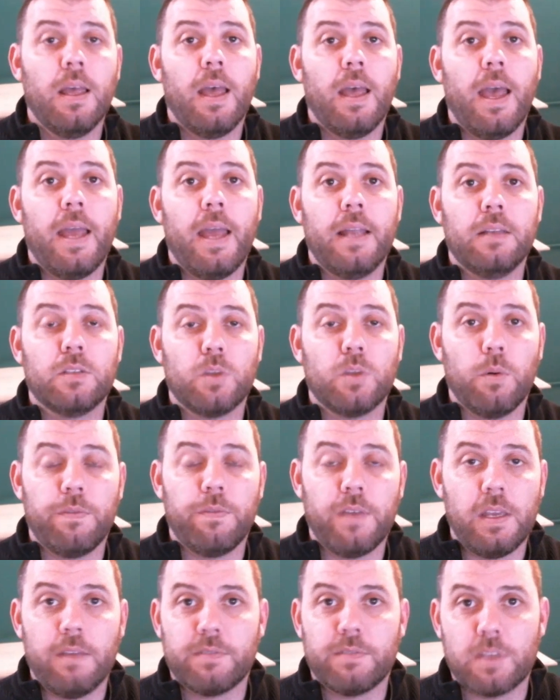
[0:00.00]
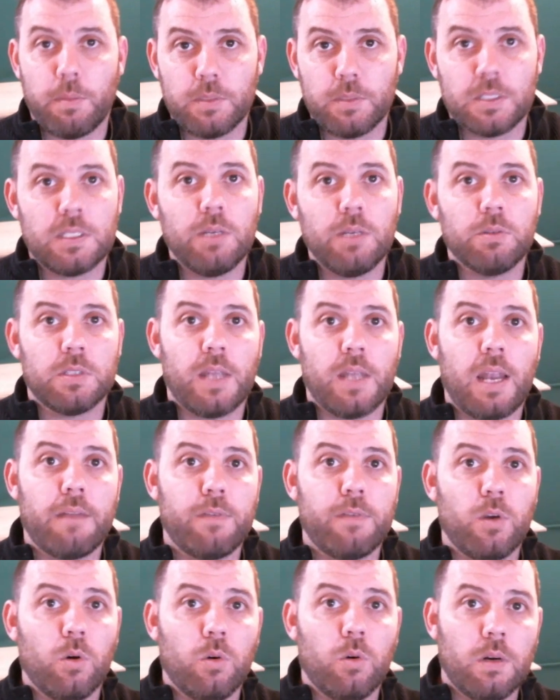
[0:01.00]
And so if someone steals it out of
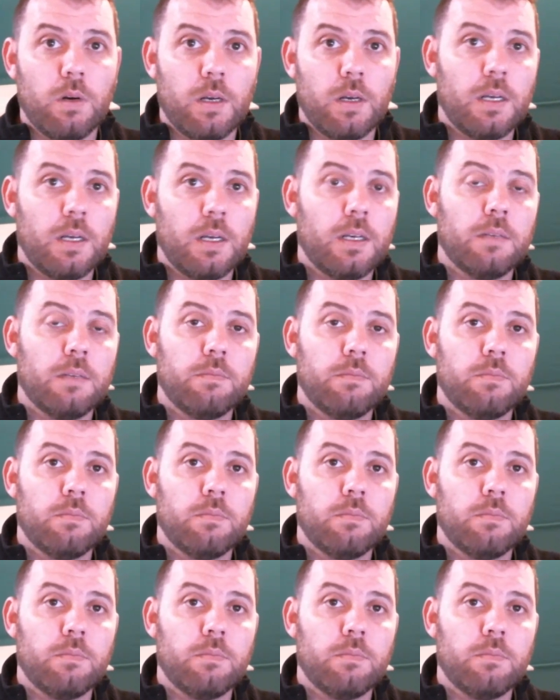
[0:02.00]
your